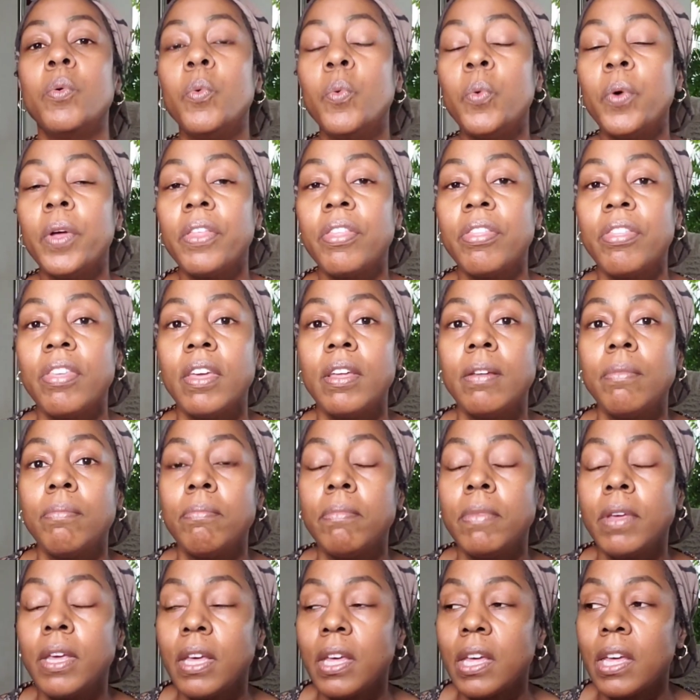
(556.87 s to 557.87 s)
within
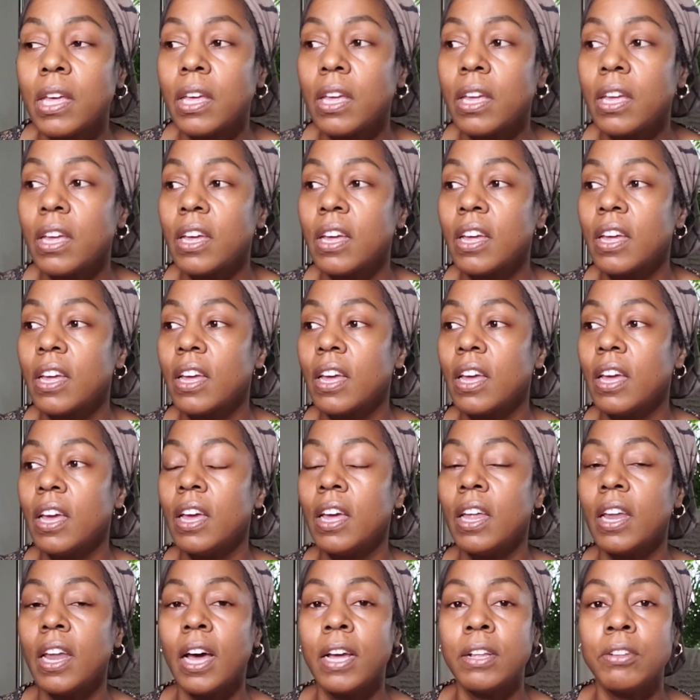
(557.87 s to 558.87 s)
me.
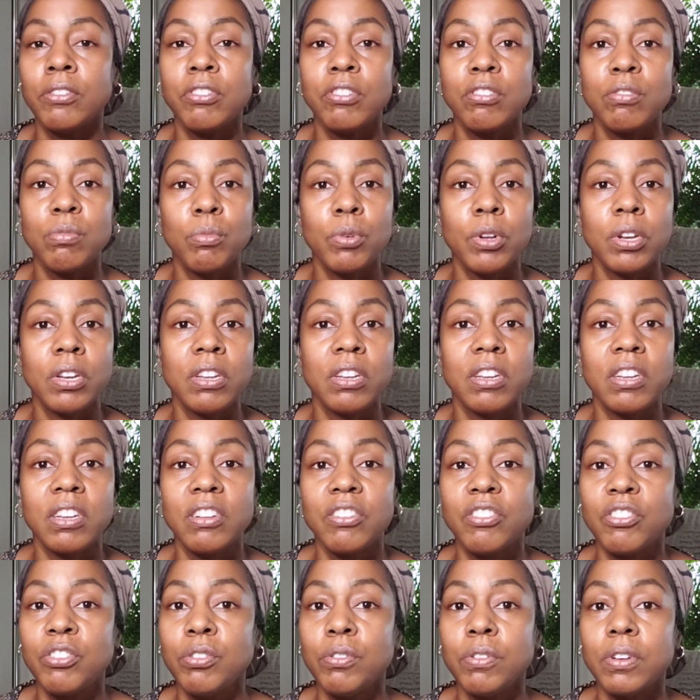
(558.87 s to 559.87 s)
And I just
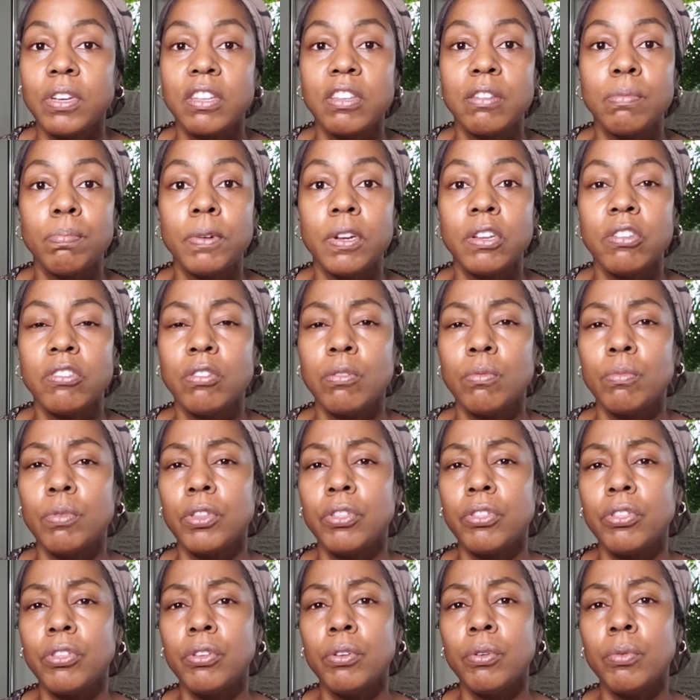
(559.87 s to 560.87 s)
wanted to express it with
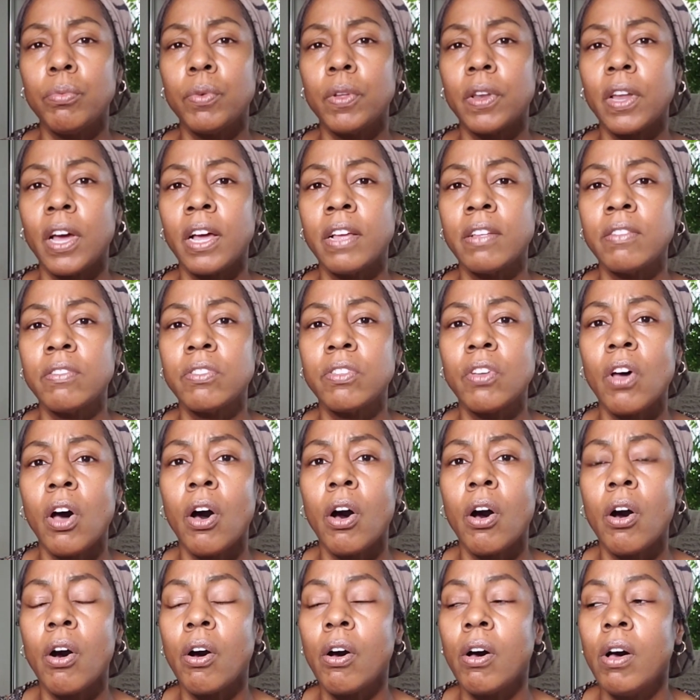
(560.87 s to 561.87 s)
you when I
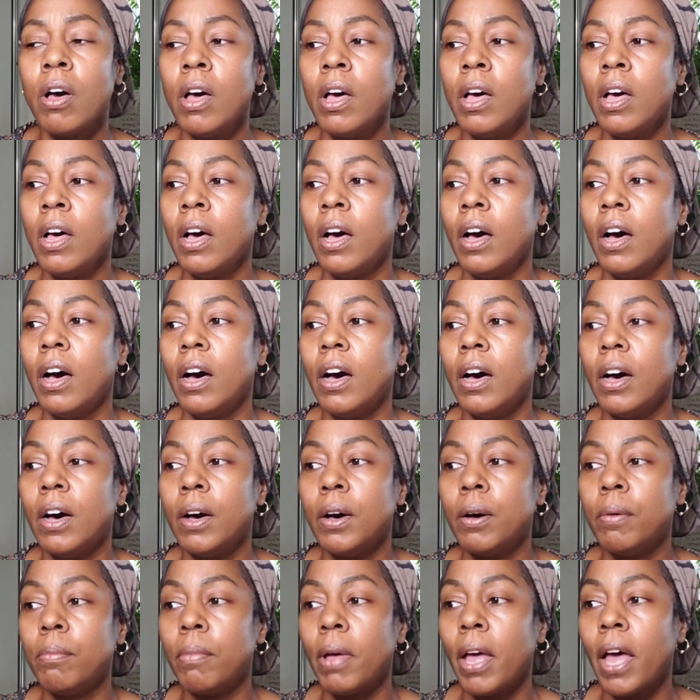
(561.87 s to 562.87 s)
saw
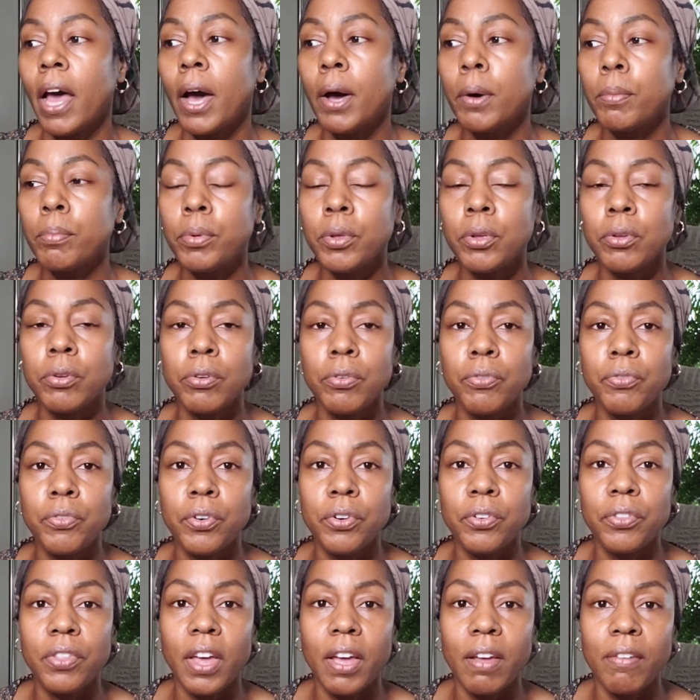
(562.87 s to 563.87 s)
um, how
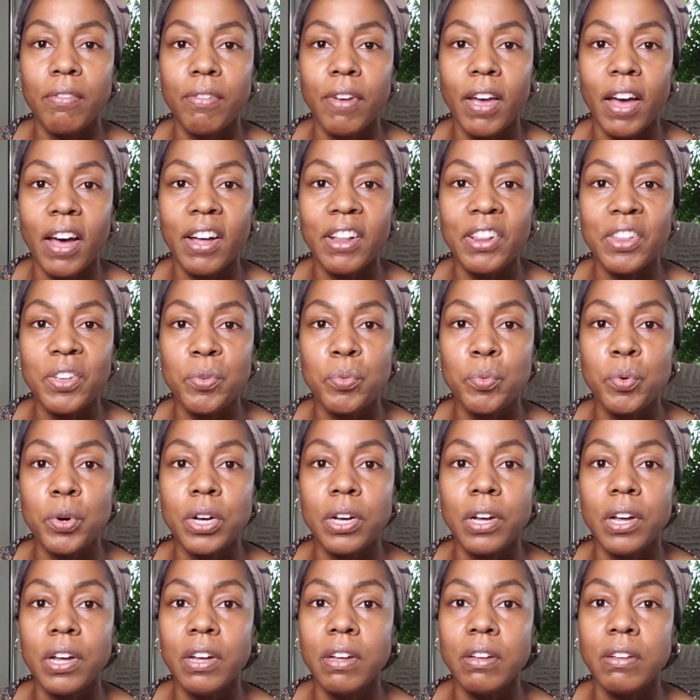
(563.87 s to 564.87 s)
beautiful that valley
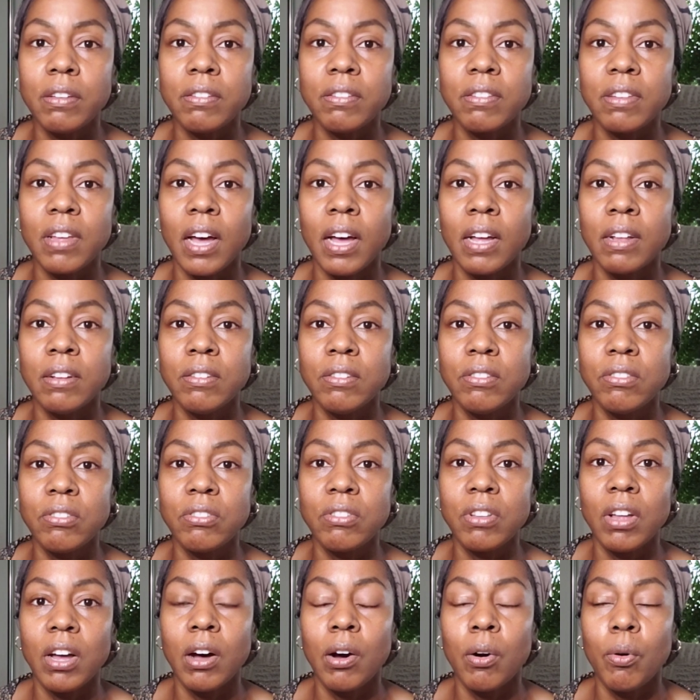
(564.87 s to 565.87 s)
was. I just
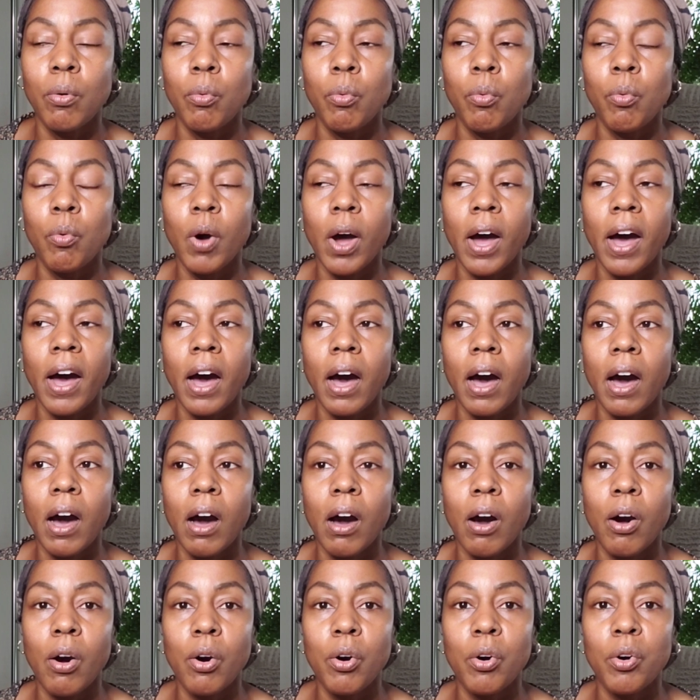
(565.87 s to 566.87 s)
thought,
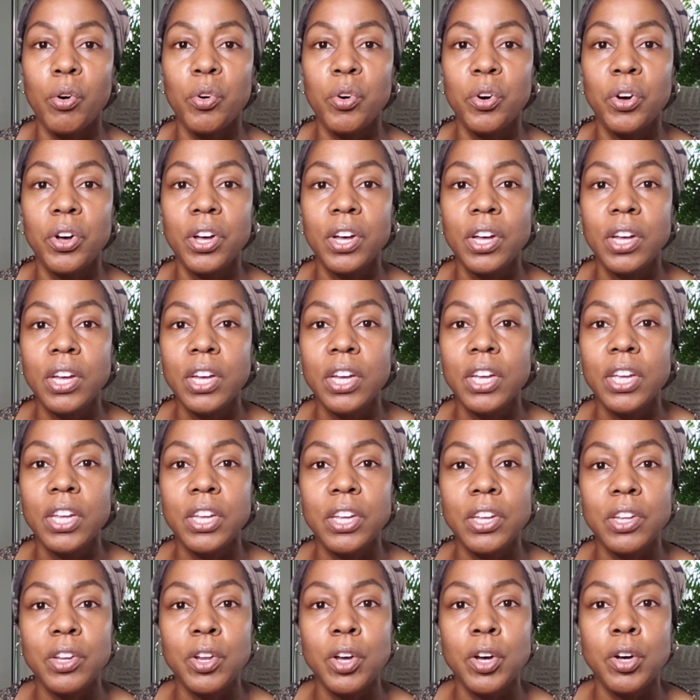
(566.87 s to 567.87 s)
wow
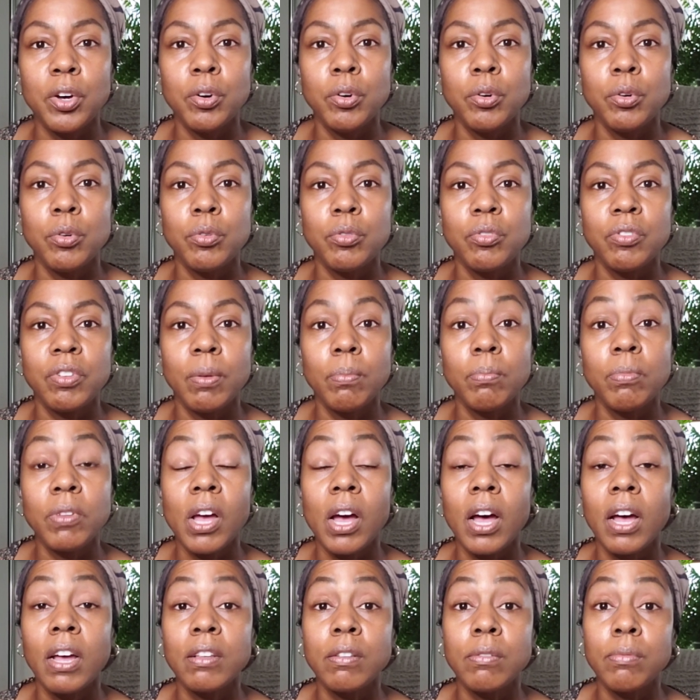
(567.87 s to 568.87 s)
you know,
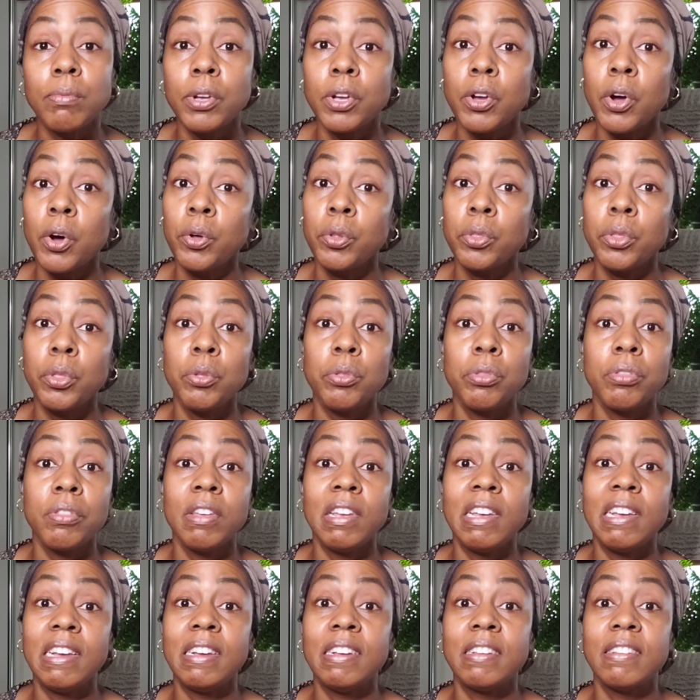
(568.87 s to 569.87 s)
sometimes we go through
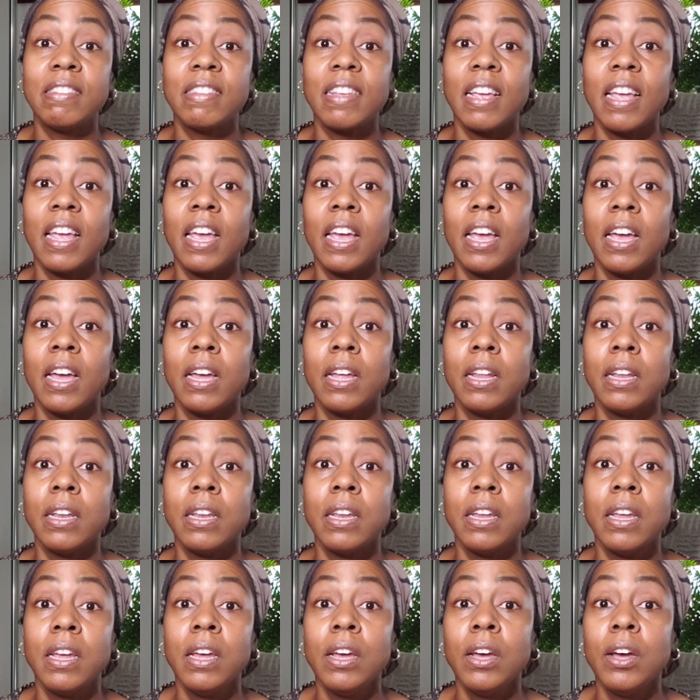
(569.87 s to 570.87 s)
things and
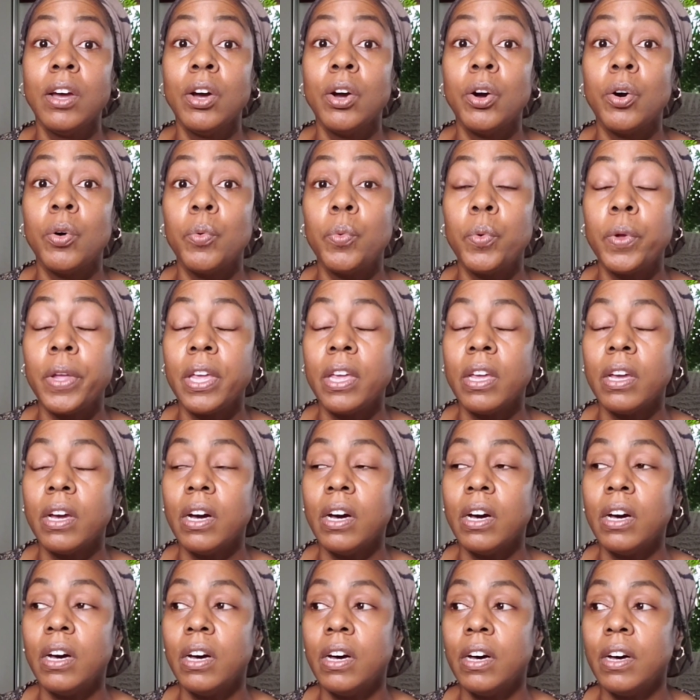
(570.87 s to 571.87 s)
we,
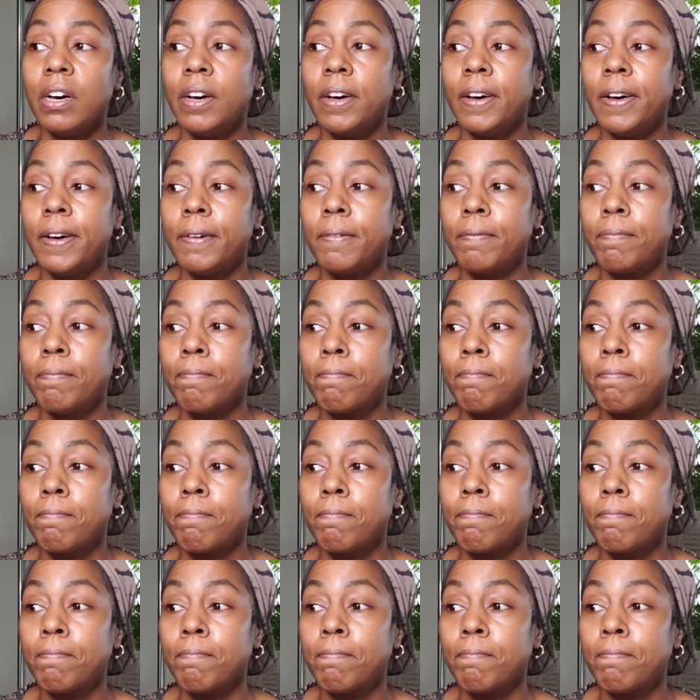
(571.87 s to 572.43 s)
uh,